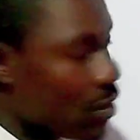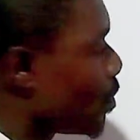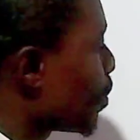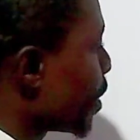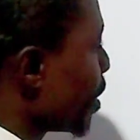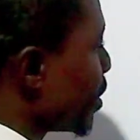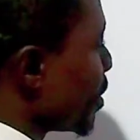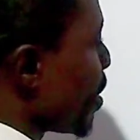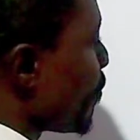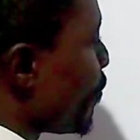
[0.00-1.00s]
okay,
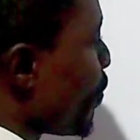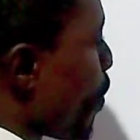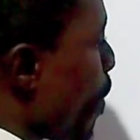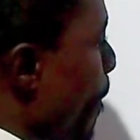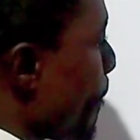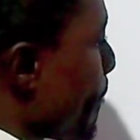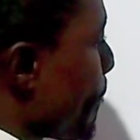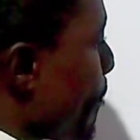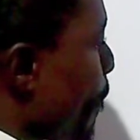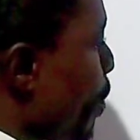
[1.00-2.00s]
then 4
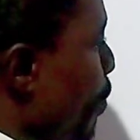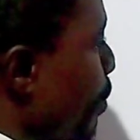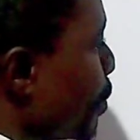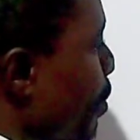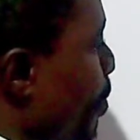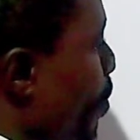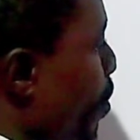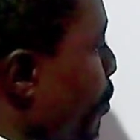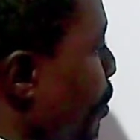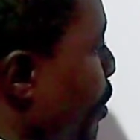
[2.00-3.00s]
raised to the
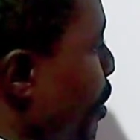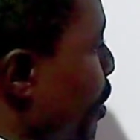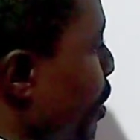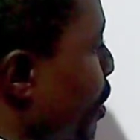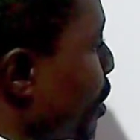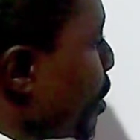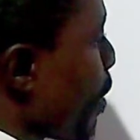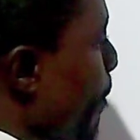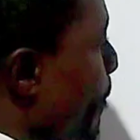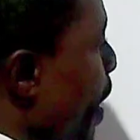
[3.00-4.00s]
power of
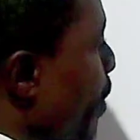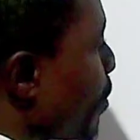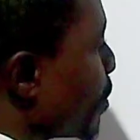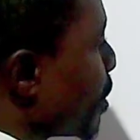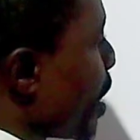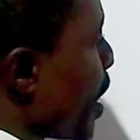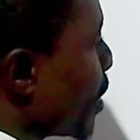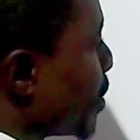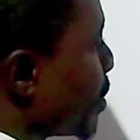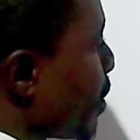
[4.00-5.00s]
60 minus
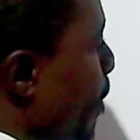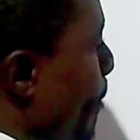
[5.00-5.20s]
x.